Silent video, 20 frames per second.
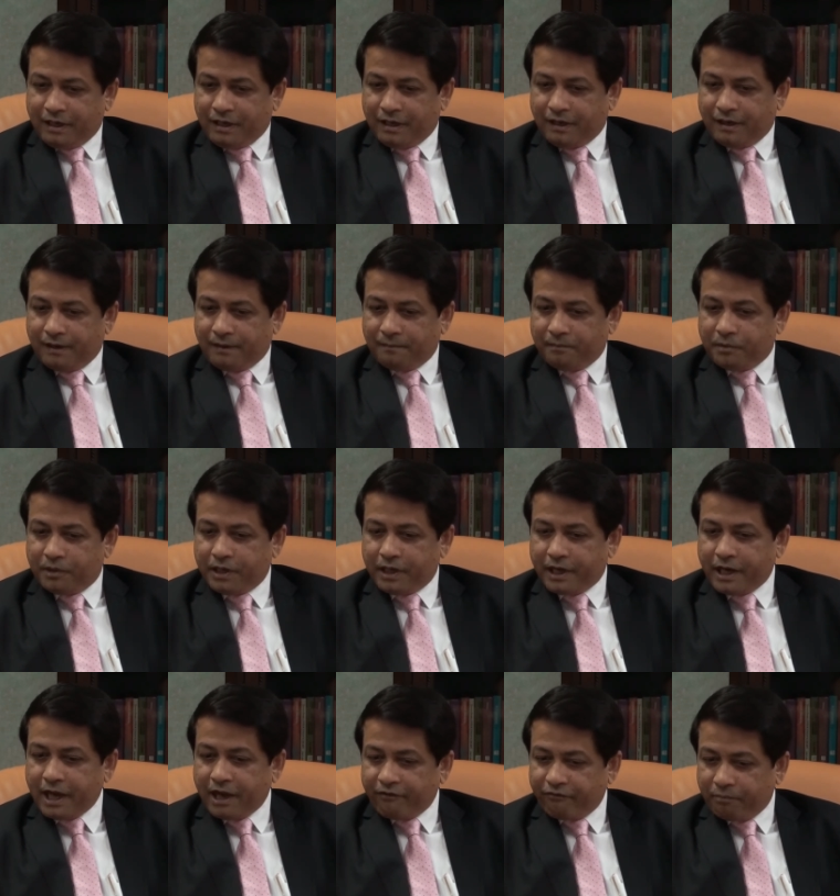Uh, there
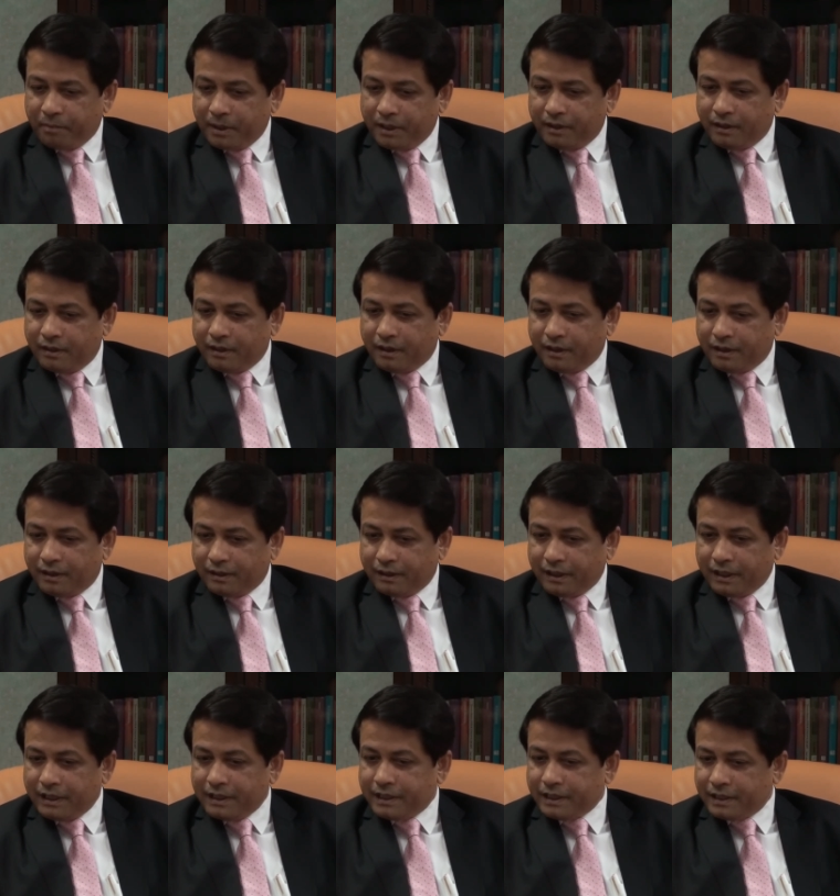have been uh,
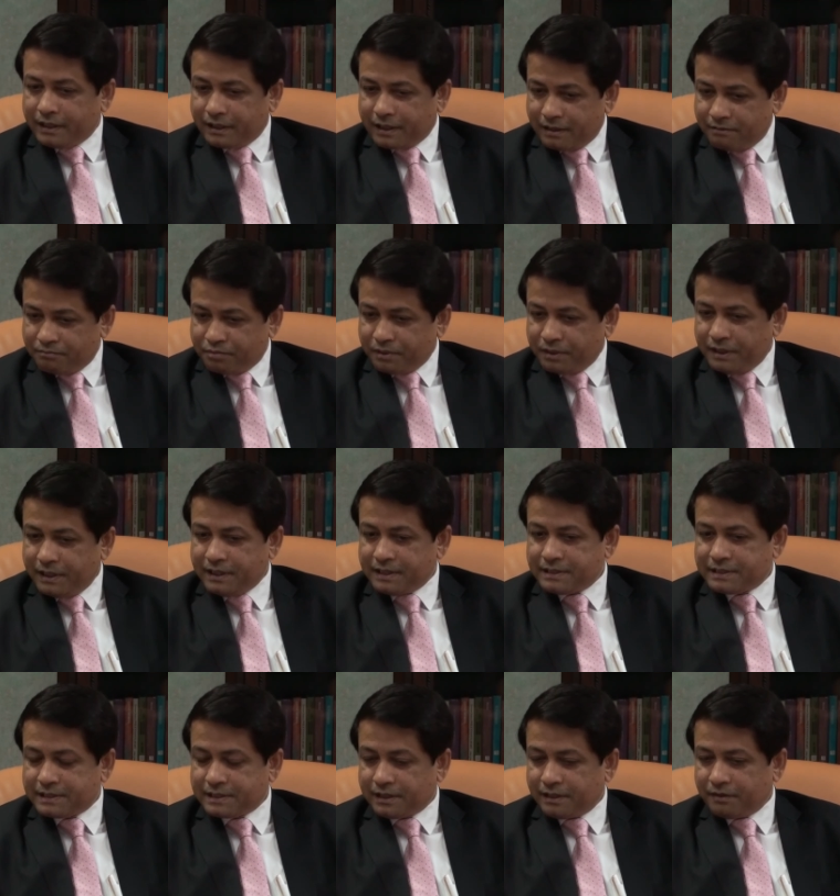Indian
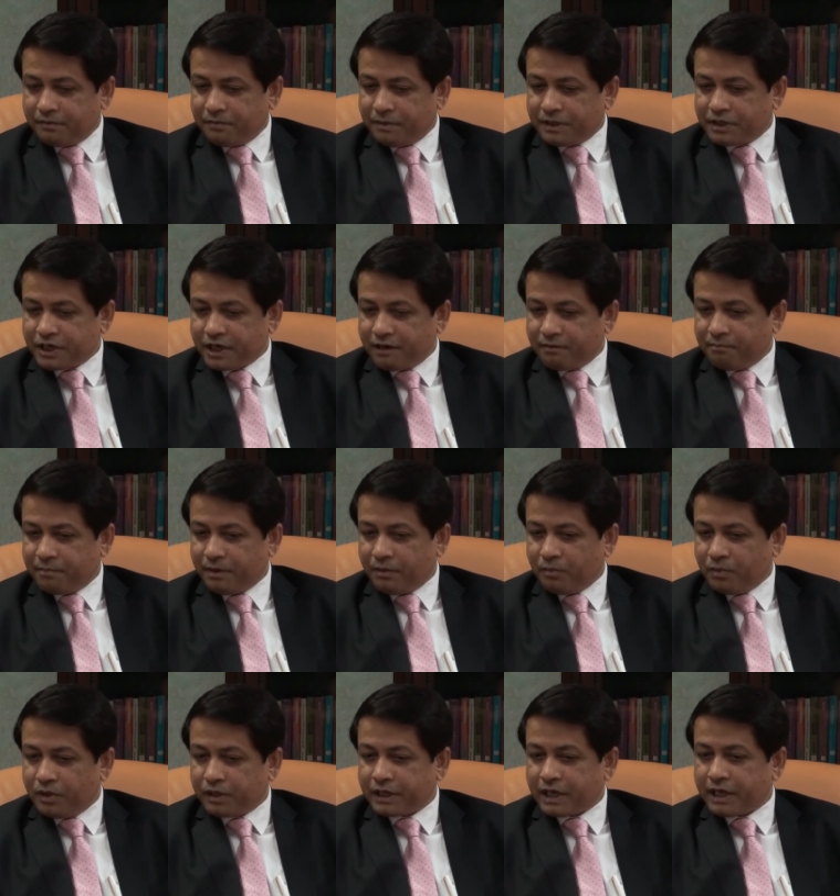companies which have been
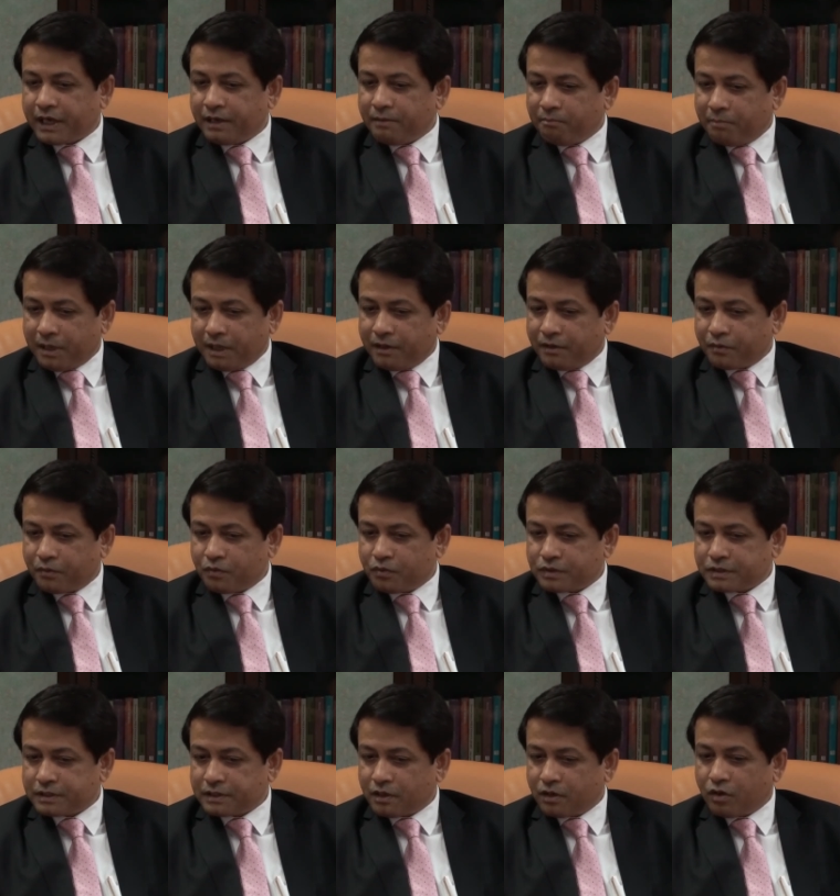working in
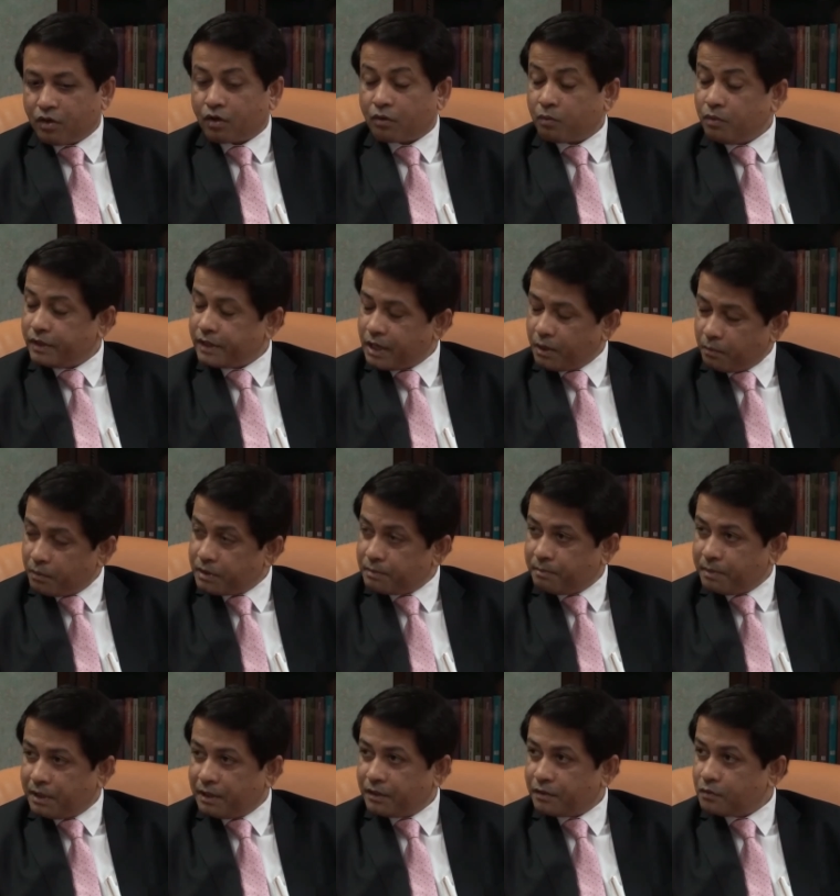Belarus or working
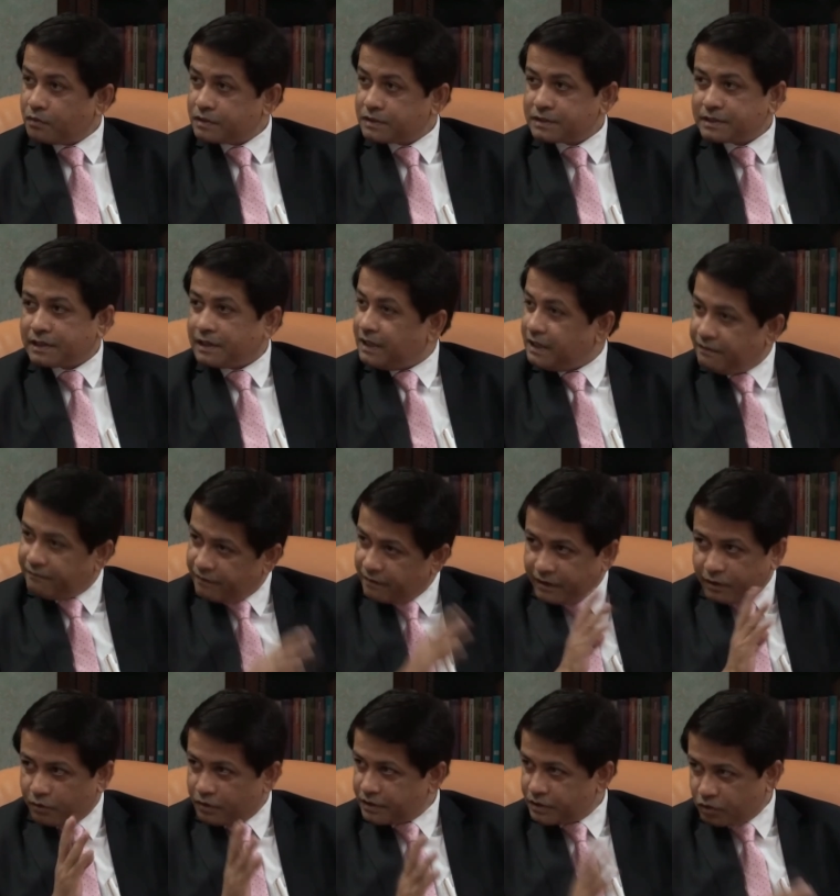with Belarus even
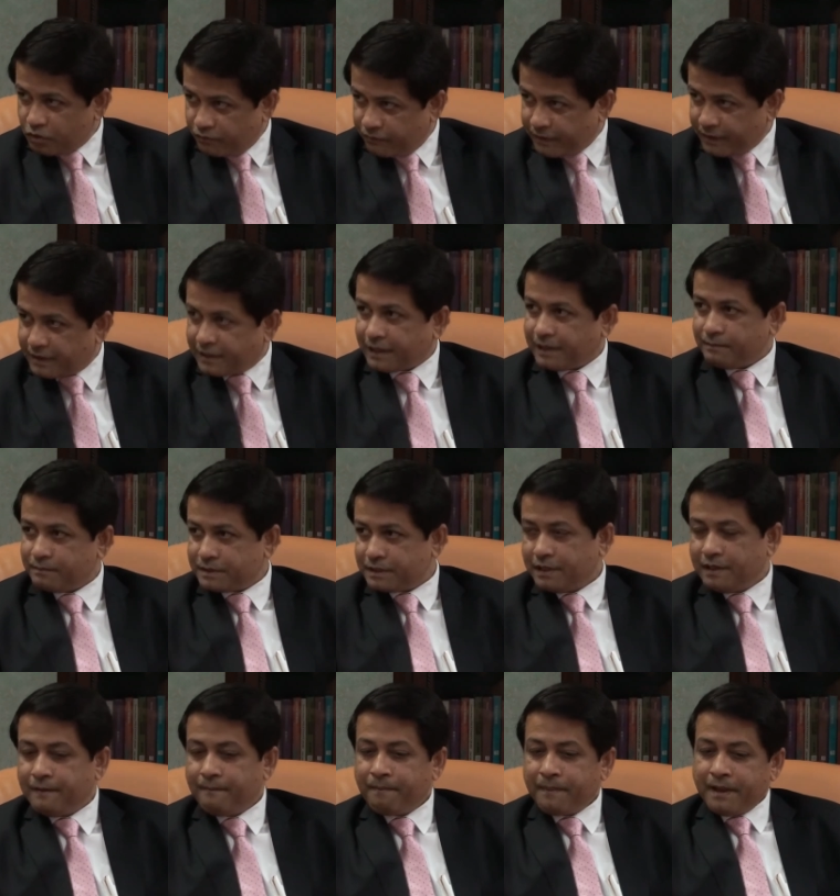during Soviet times.